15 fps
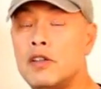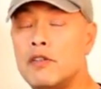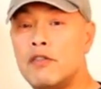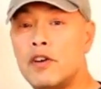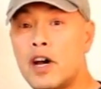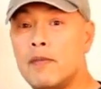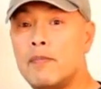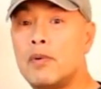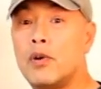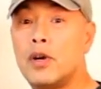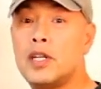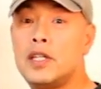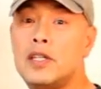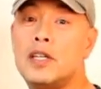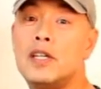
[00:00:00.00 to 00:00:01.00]
the five
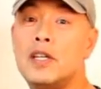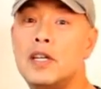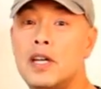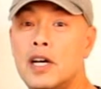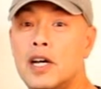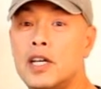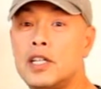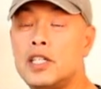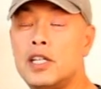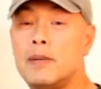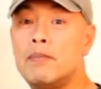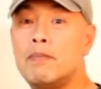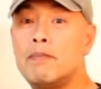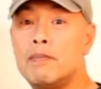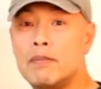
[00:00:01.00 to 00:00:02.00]
point uh,
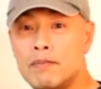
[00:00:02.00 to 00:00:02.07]
tip